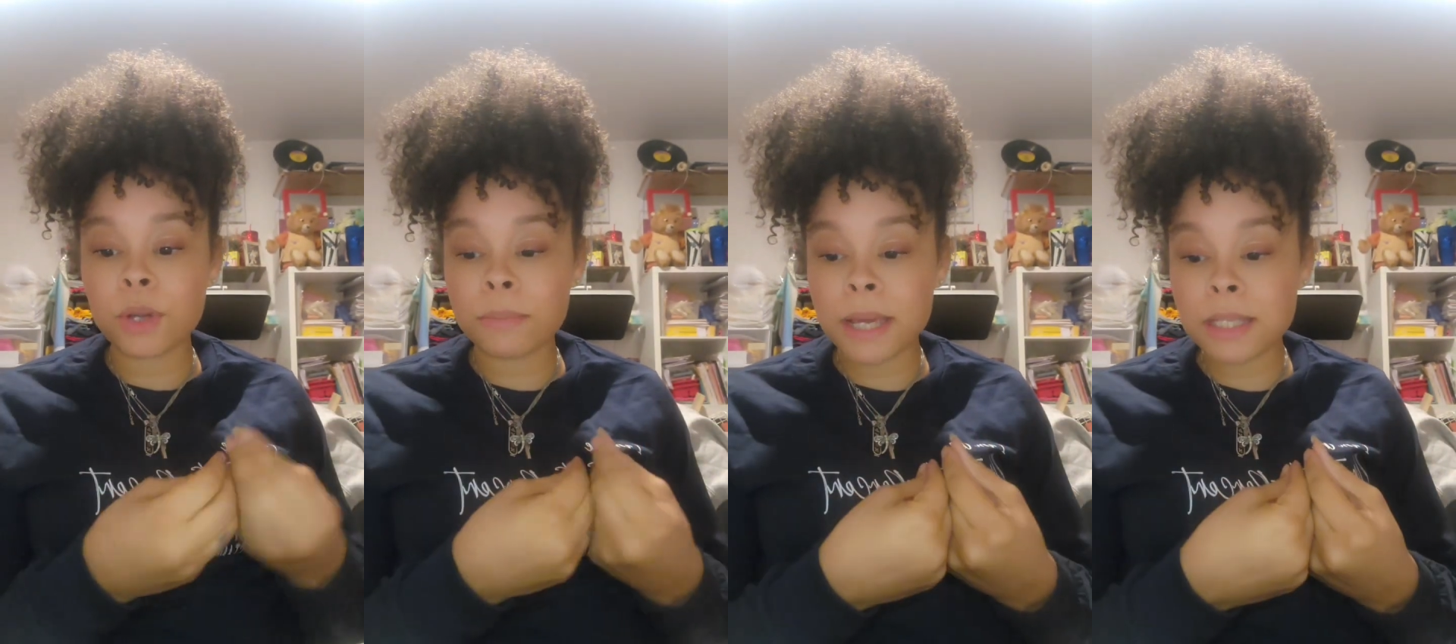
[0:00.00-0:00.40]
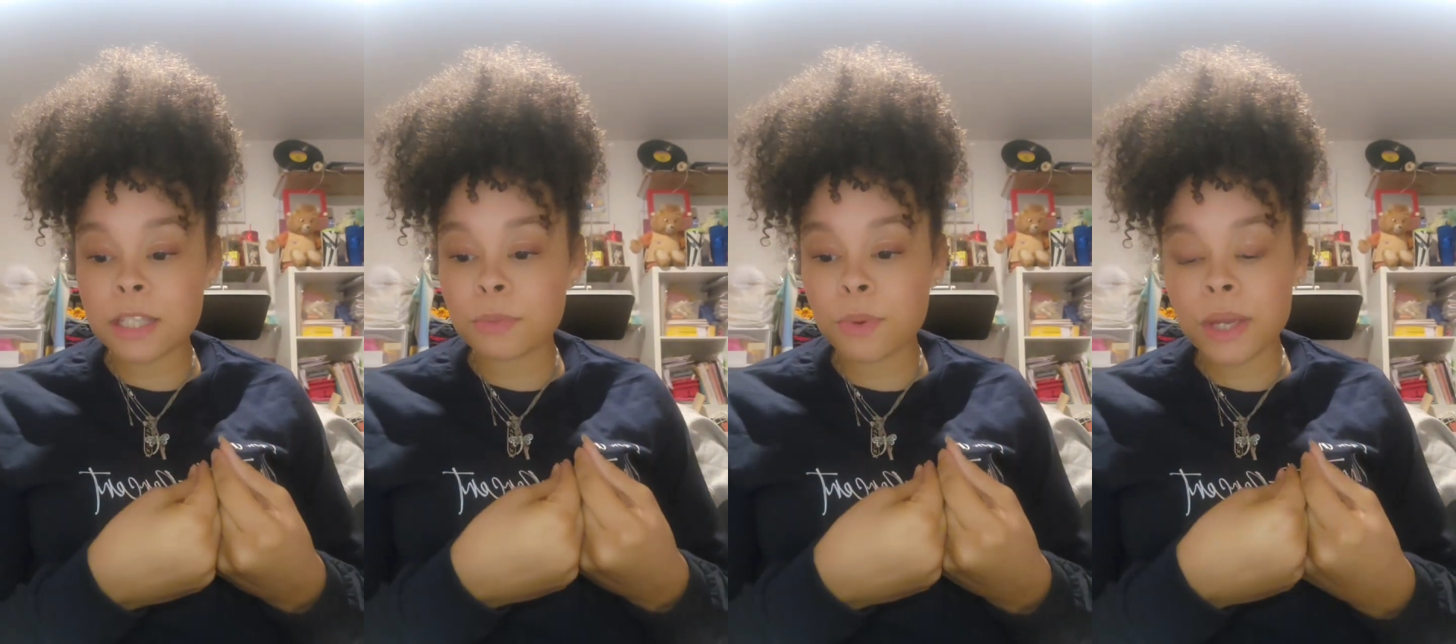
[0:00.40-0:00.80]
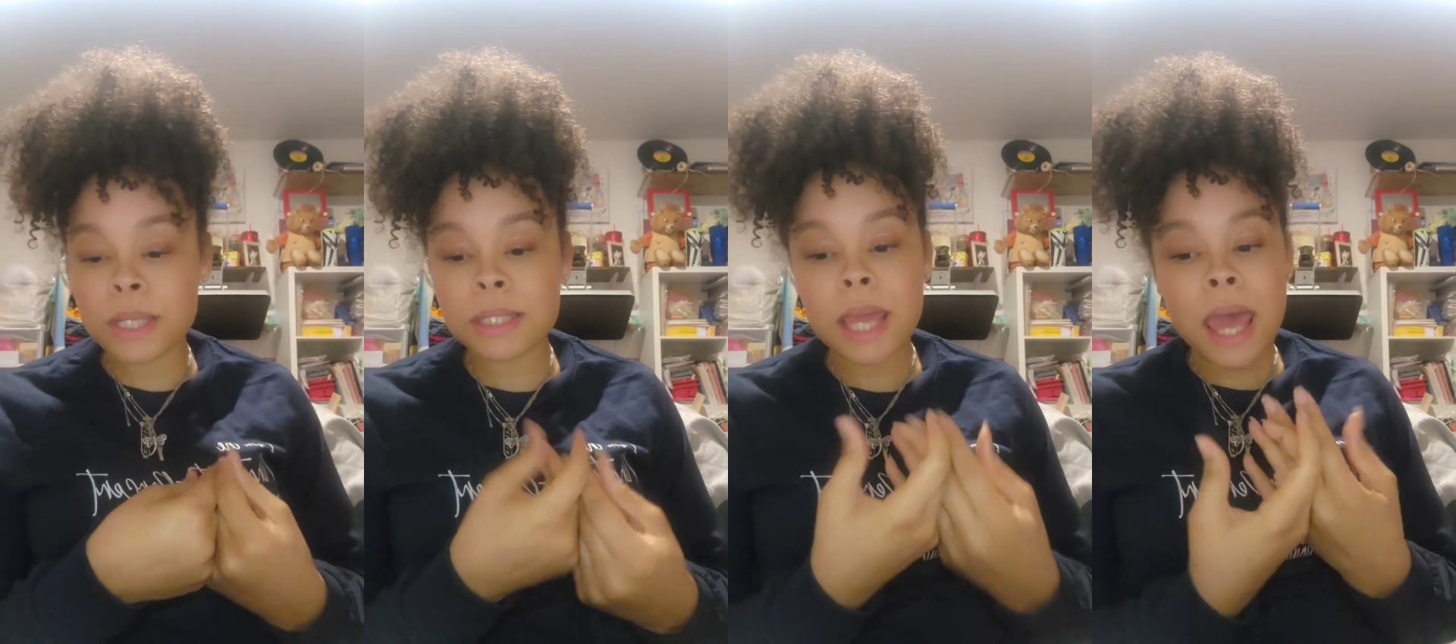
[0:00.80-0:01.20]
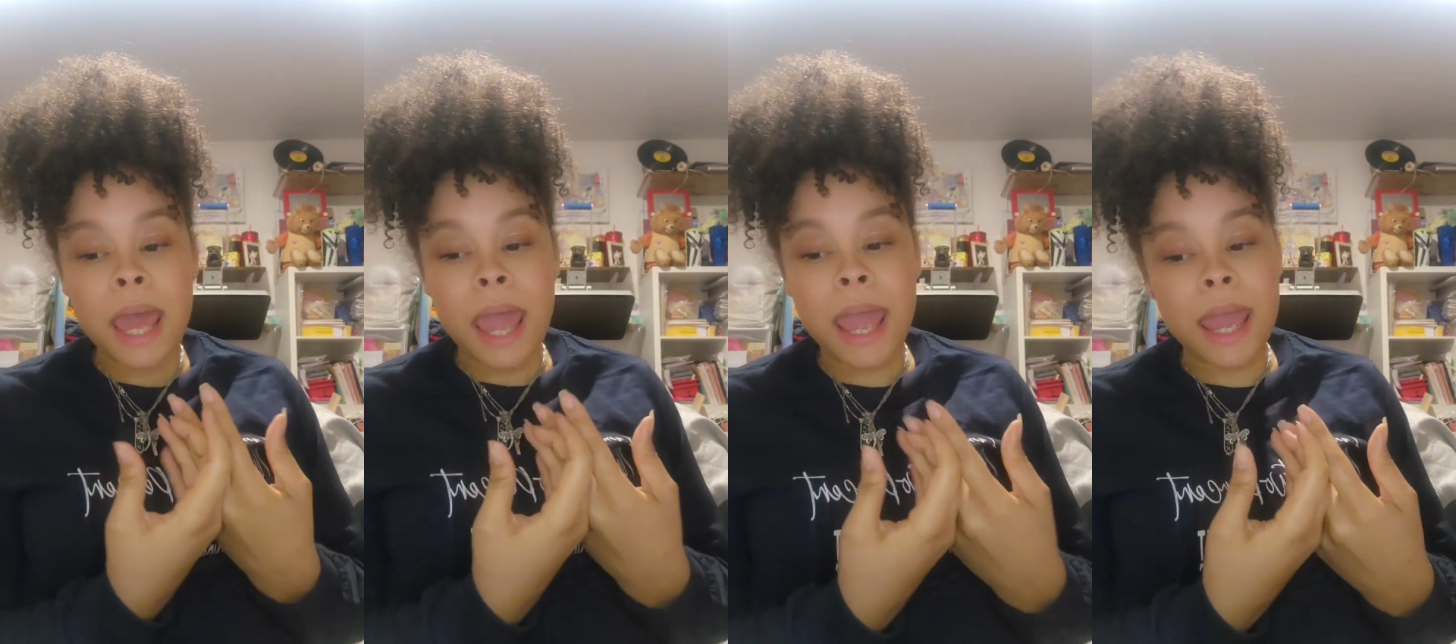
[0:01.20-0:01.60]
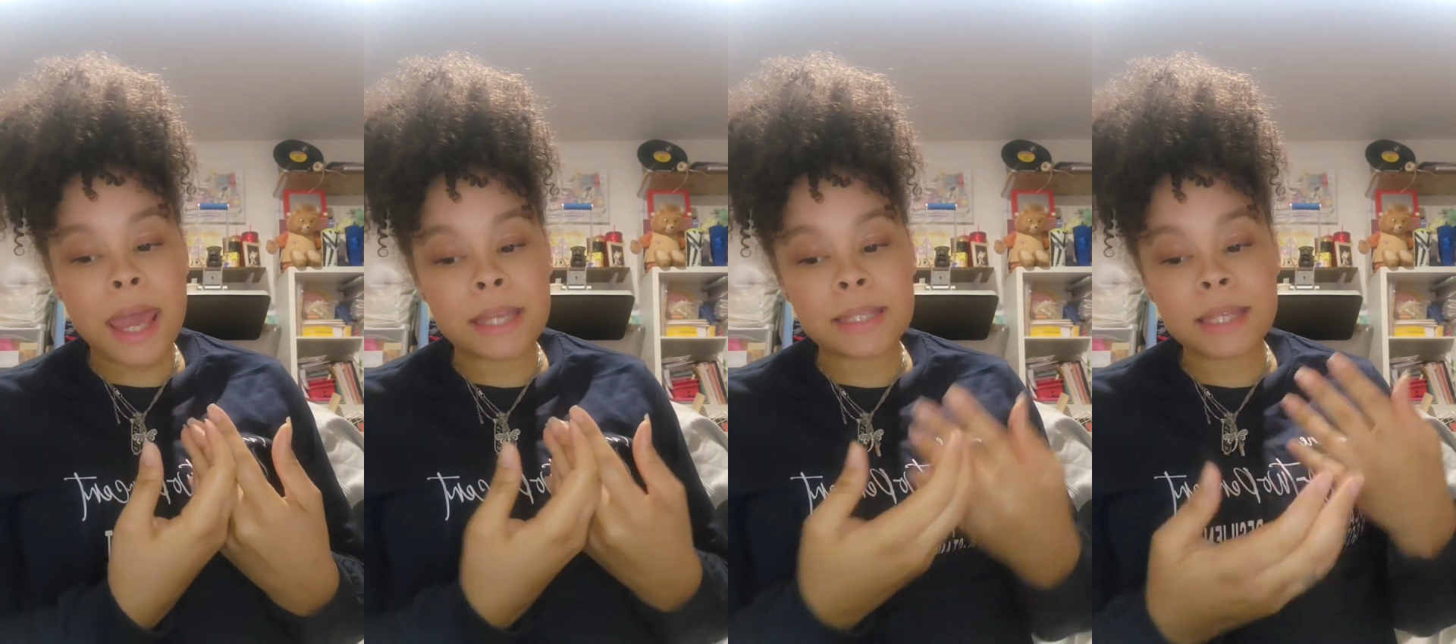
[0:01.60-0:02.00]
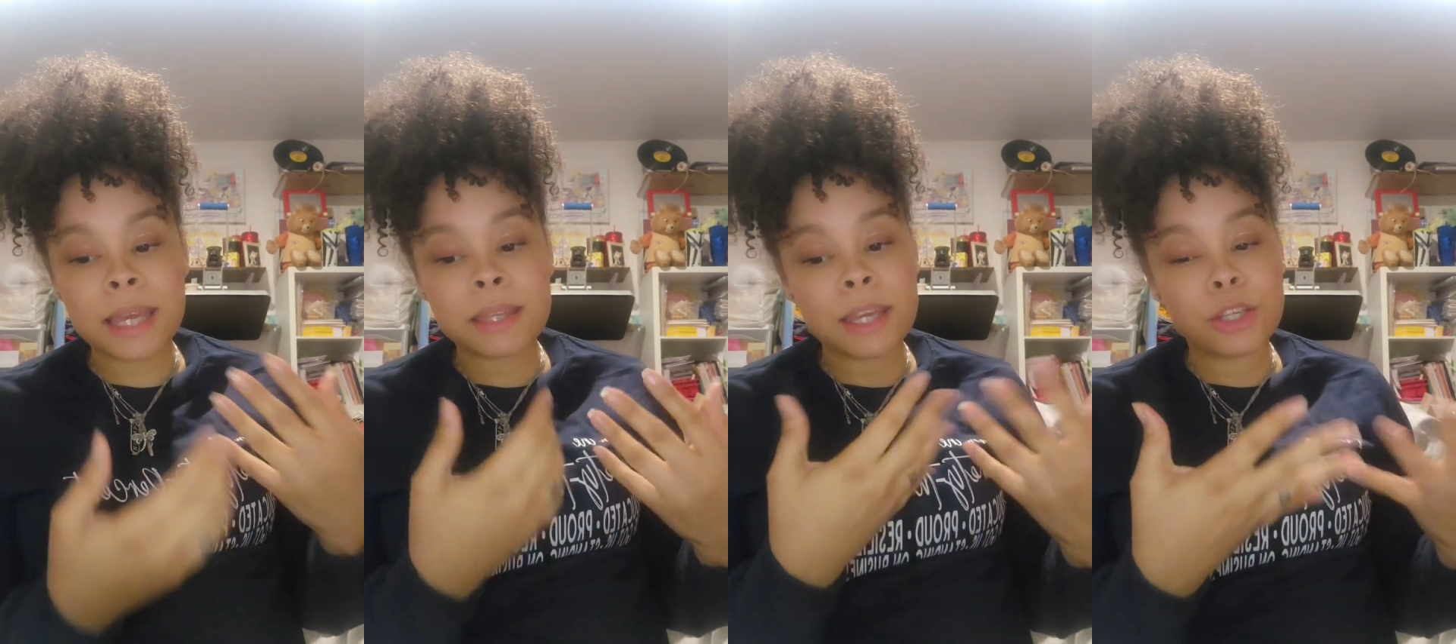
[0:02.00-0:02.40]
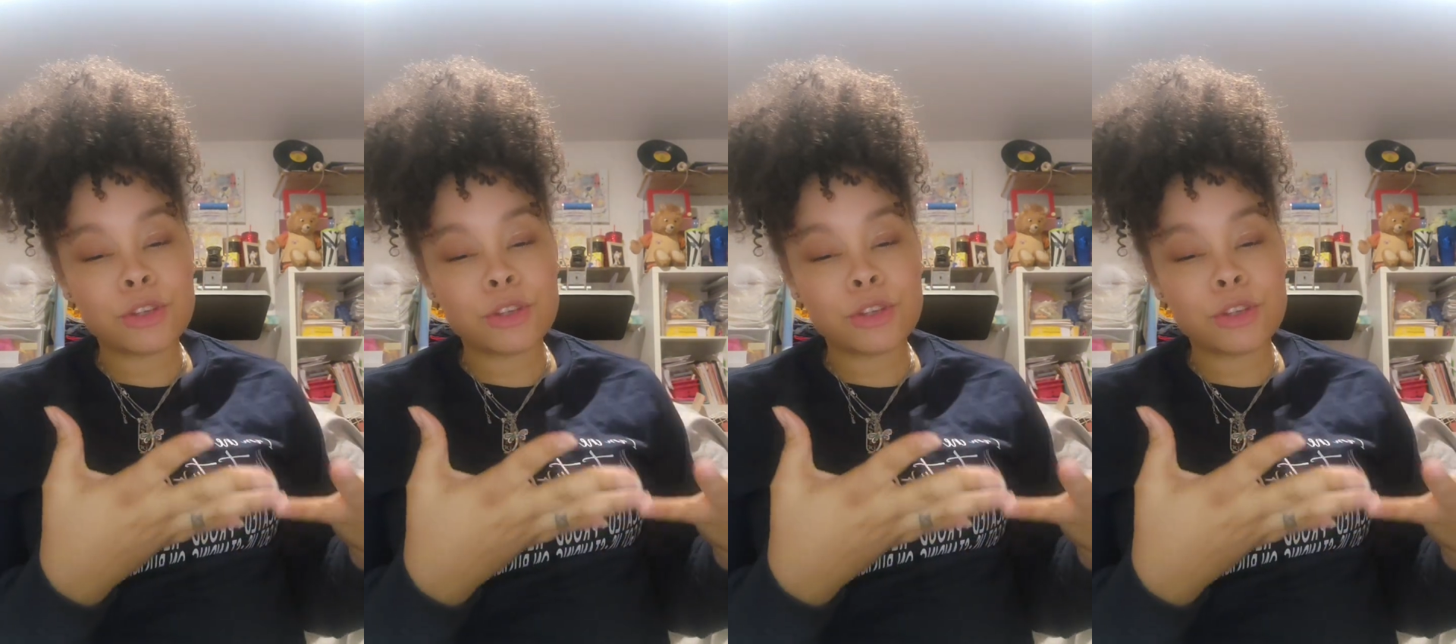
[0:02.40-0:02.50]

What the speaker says: basis points, and saying that,